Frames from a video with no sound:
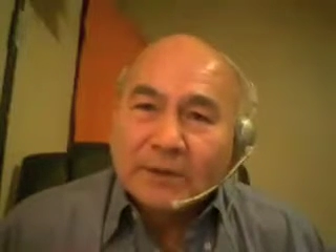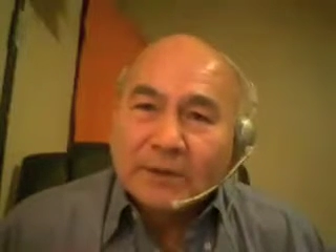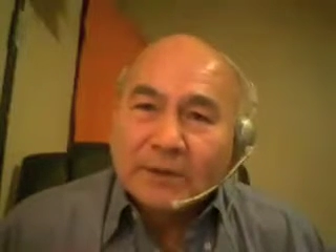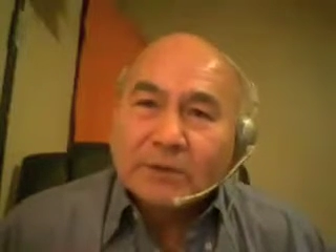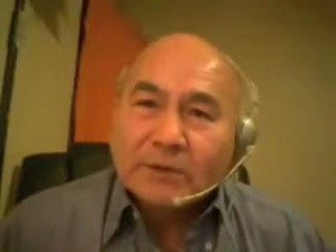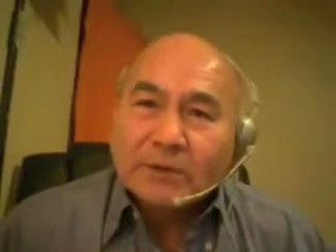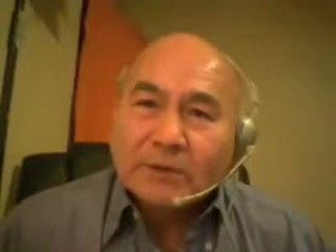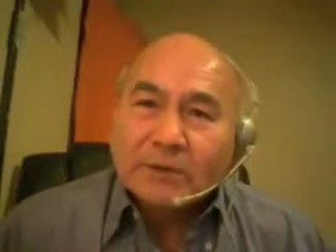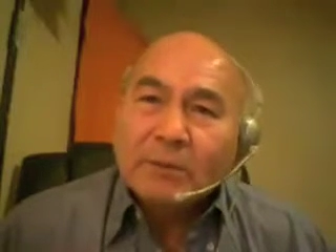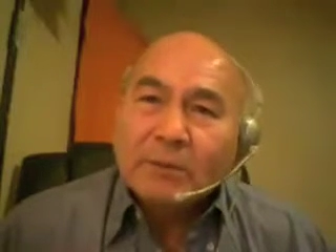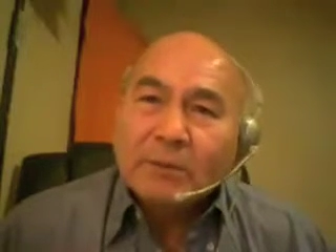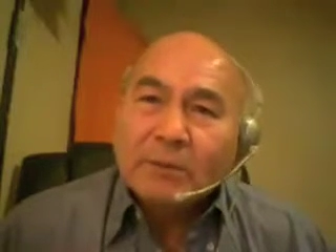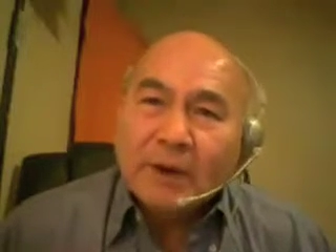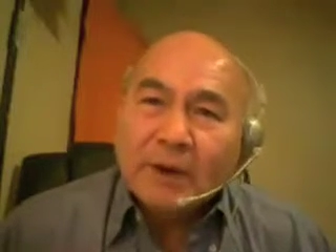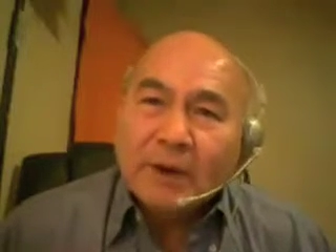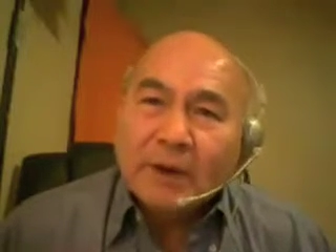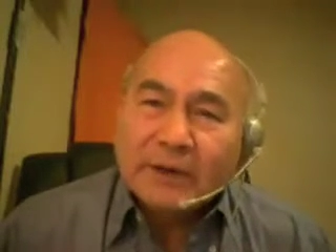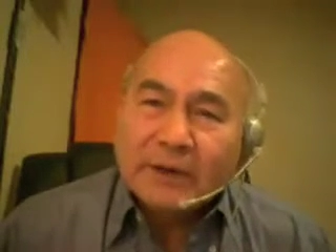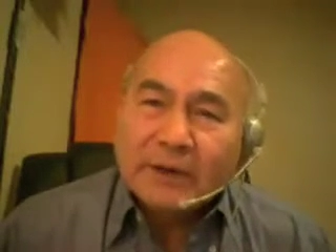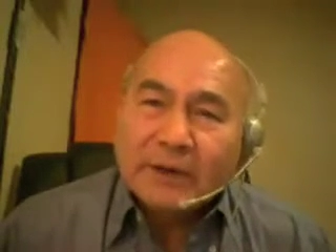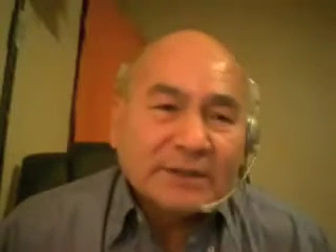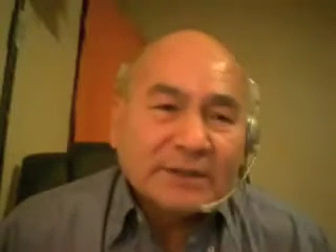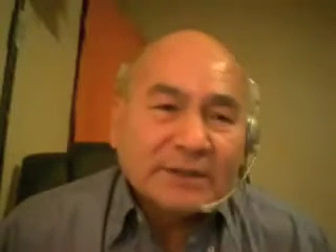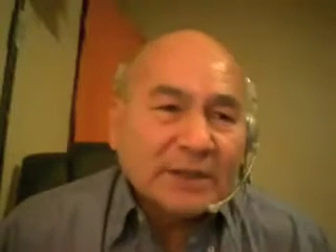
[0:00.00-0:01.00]
to
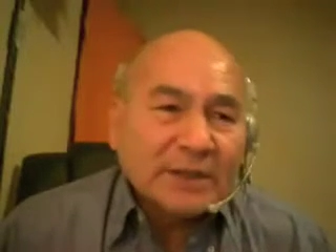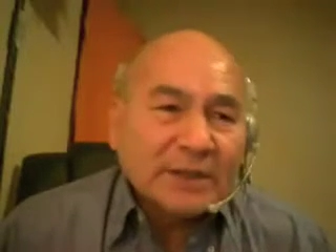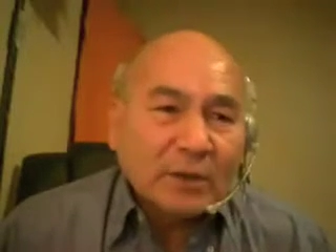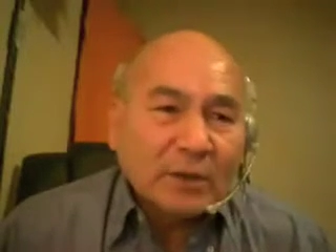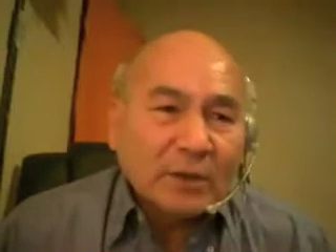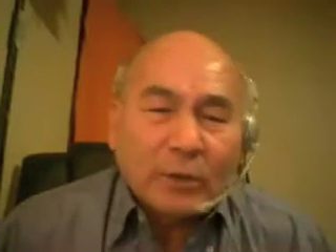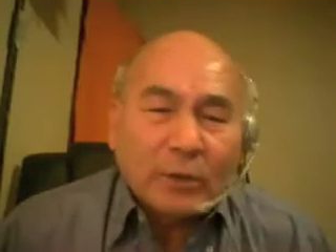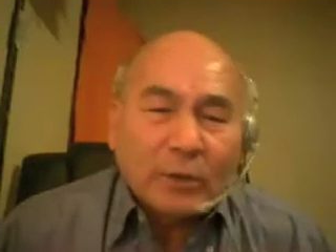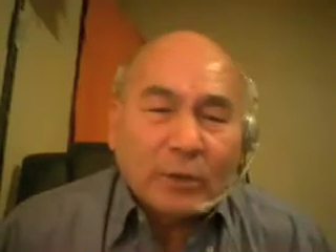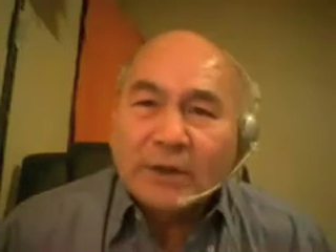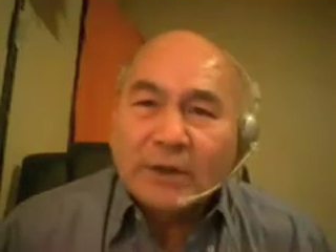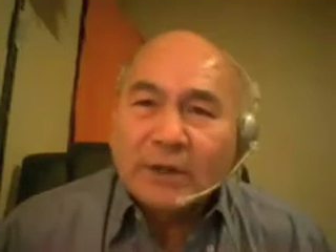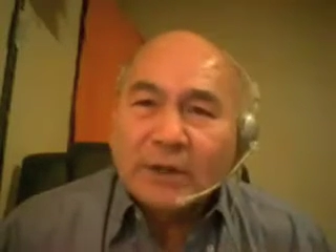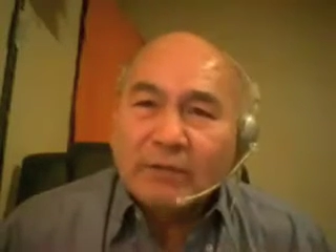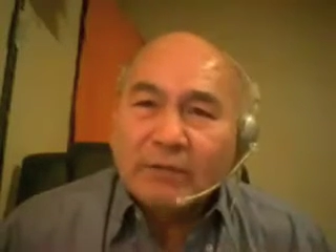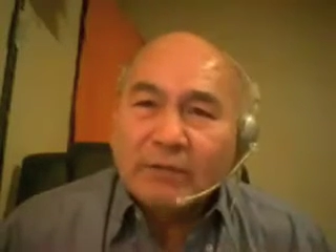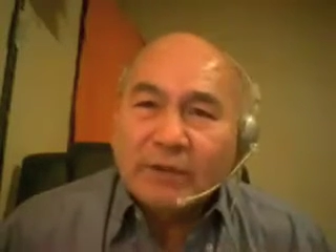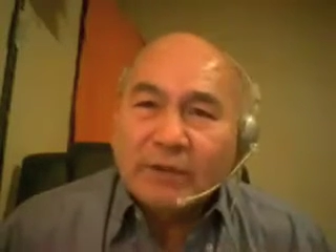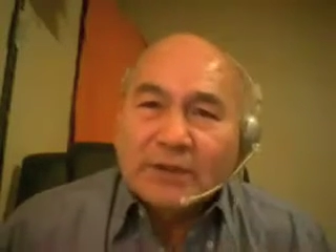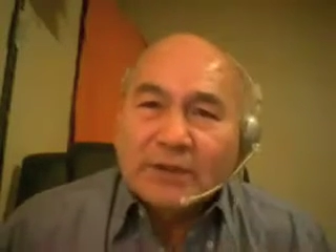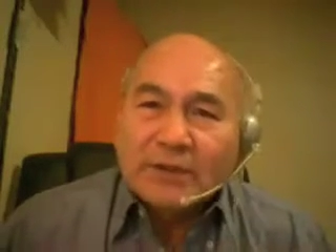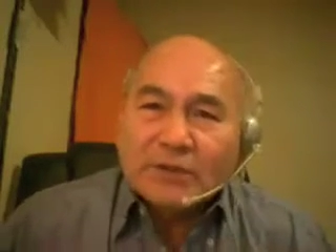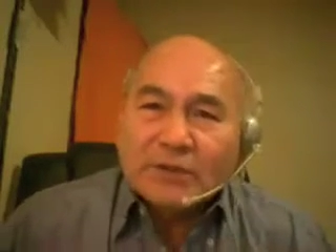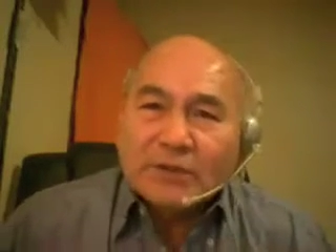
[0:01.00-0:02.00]
demand and saying, well, if
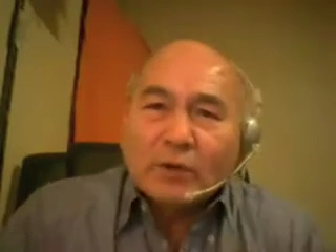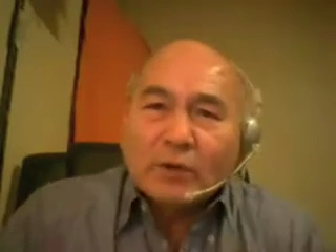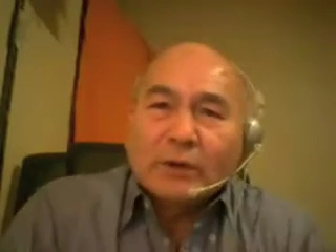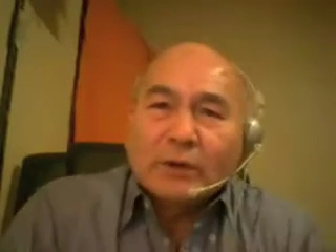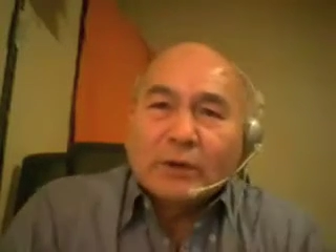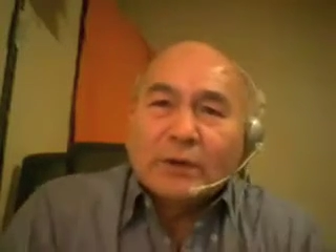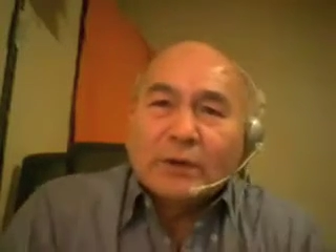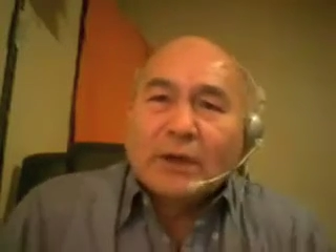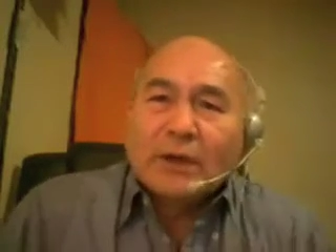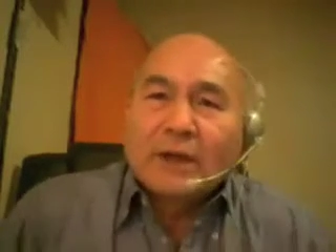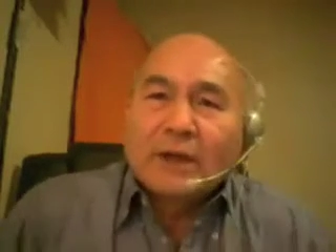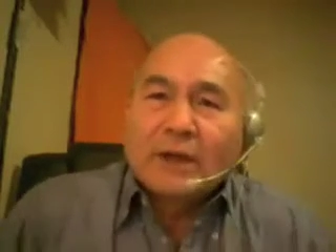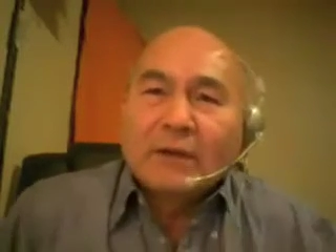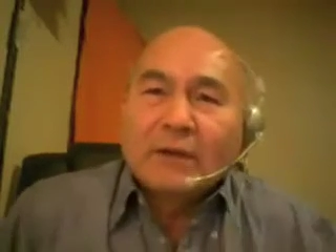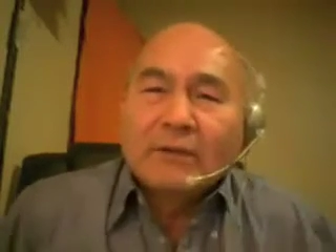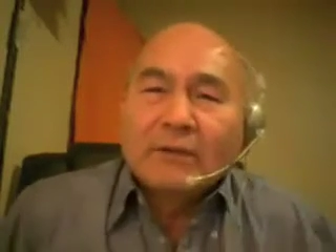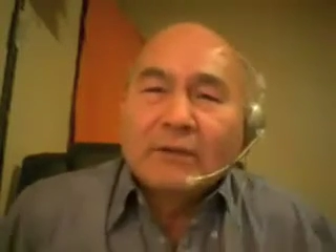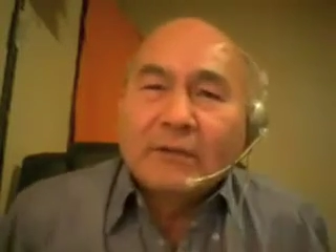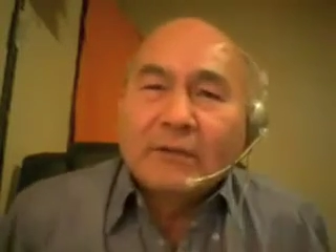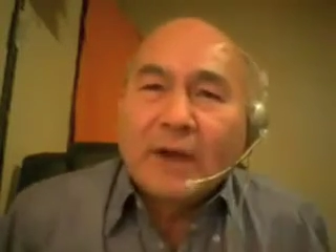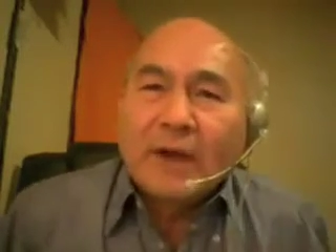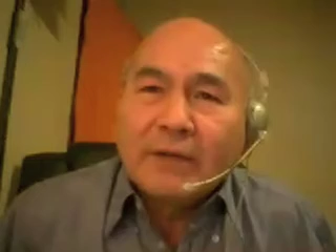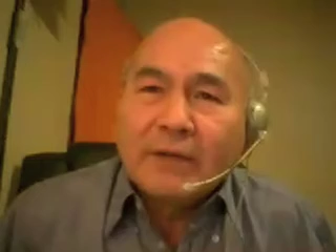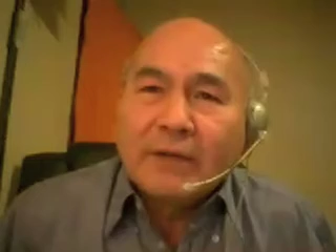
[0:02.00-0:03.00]
he's on
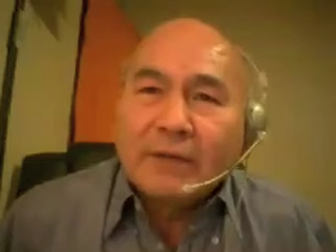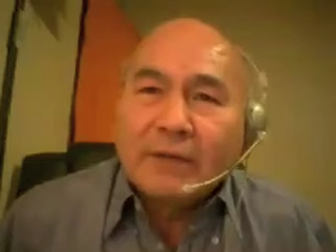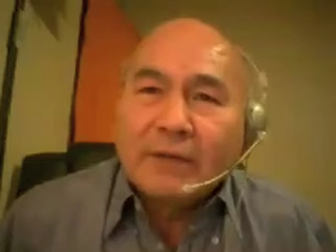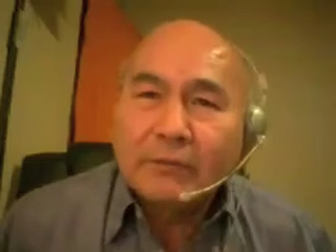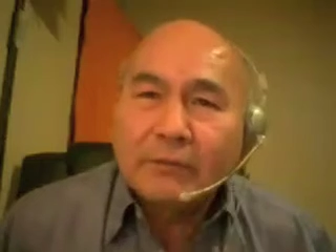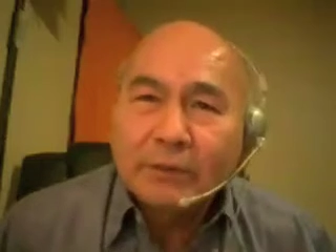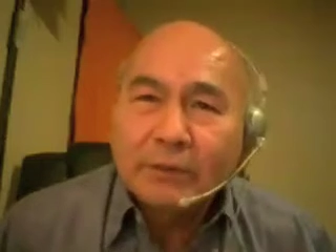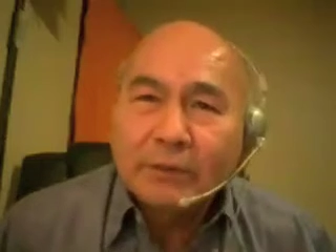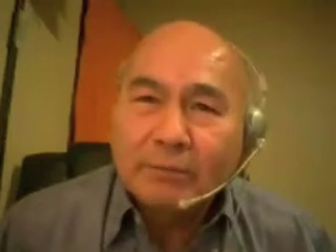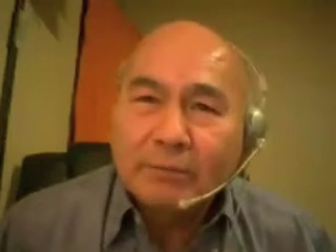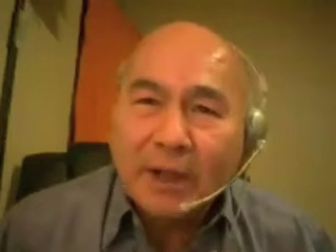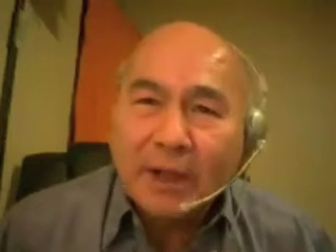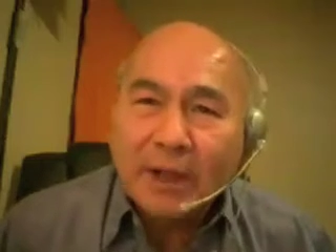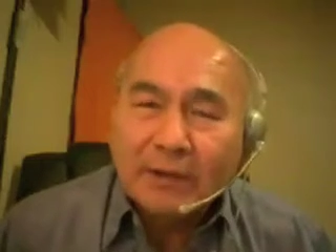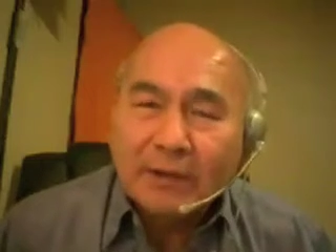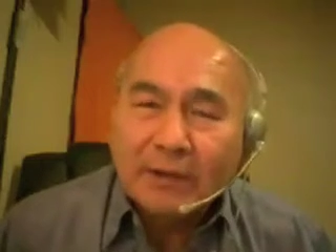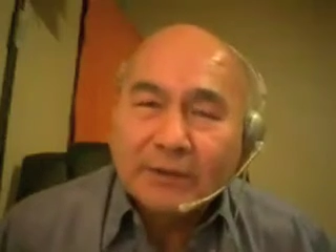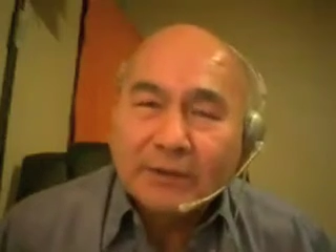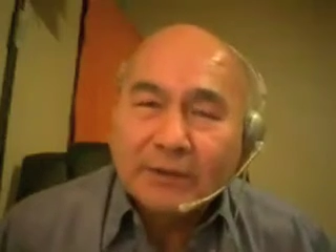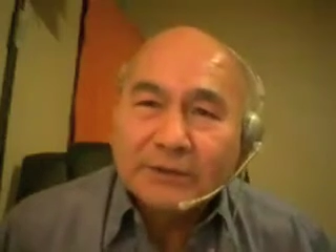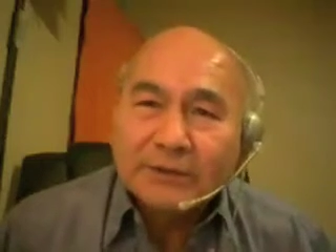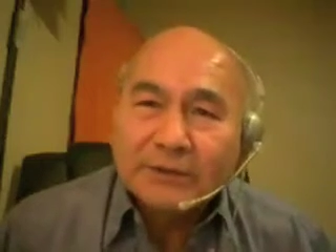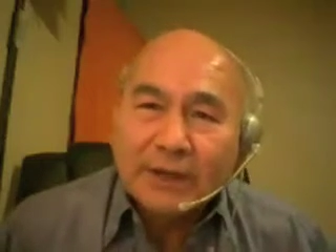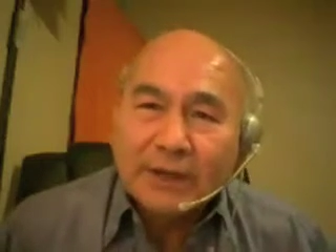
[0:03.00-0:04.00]

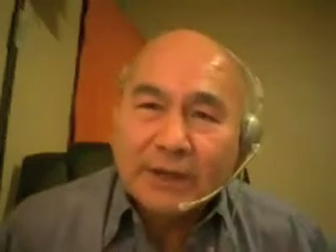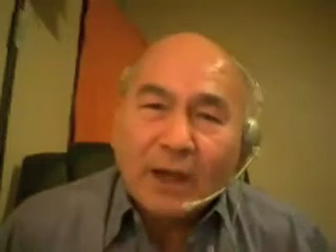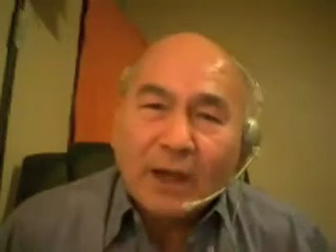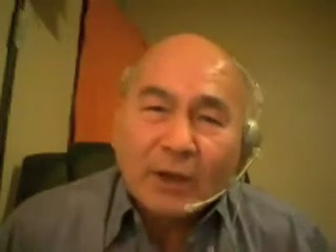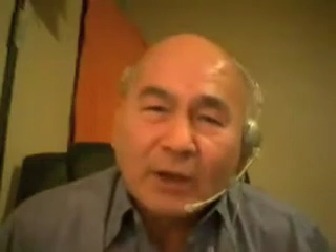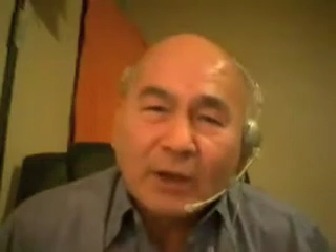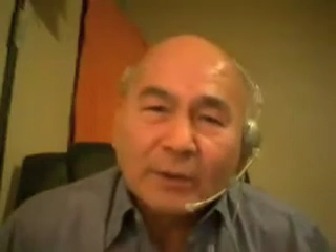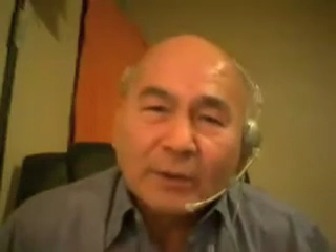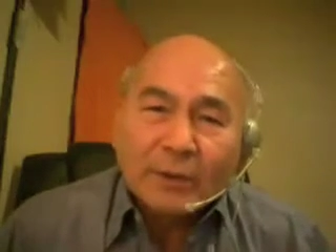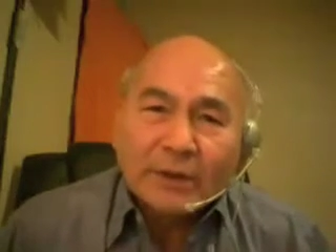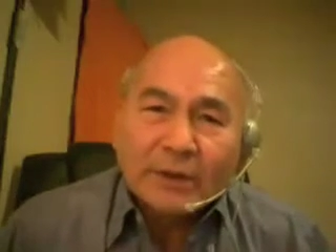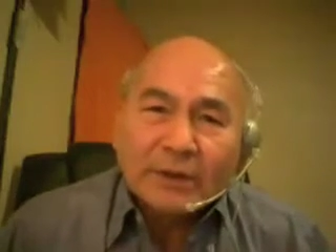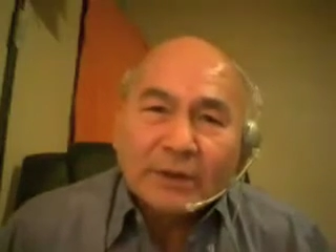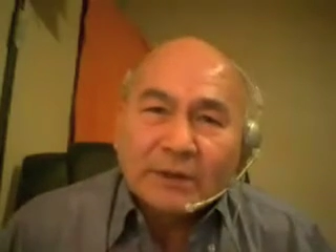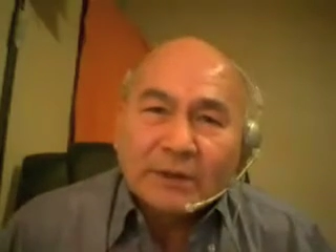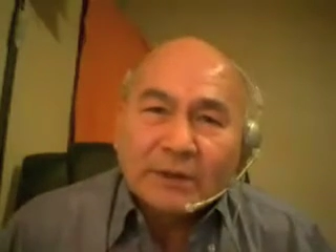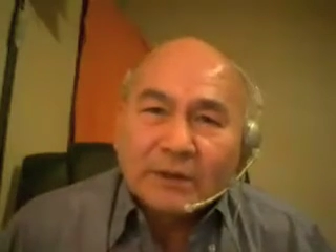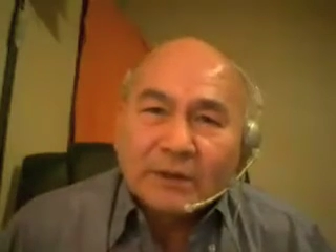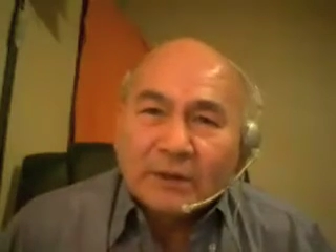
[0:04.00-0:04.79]
£500 an hour,